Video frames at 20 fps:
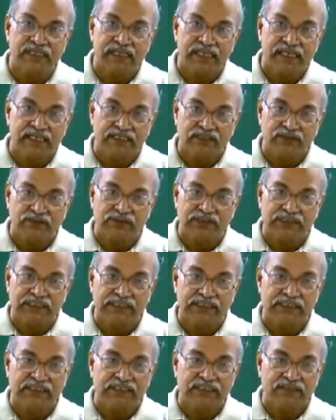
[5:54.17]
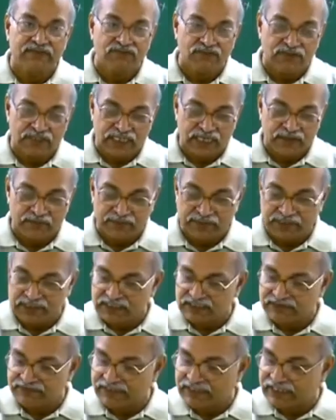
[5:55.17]
And you see what
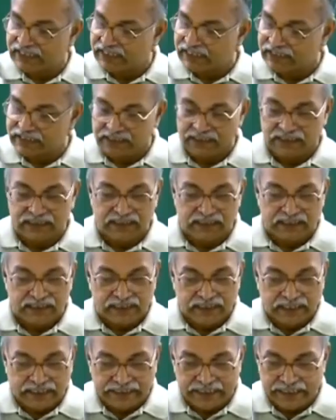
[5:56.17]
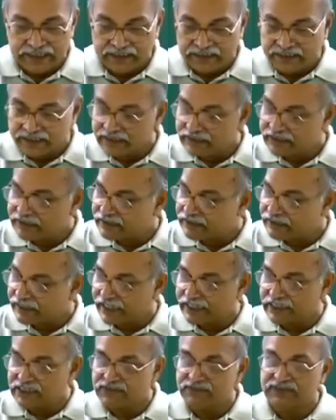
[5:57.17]
happens when I connect it
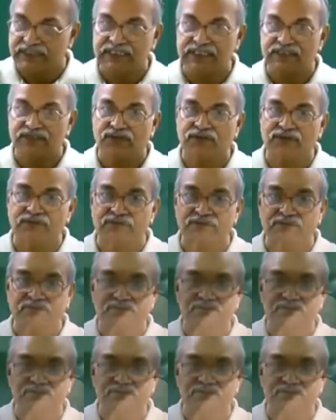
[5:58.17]
and switch it on.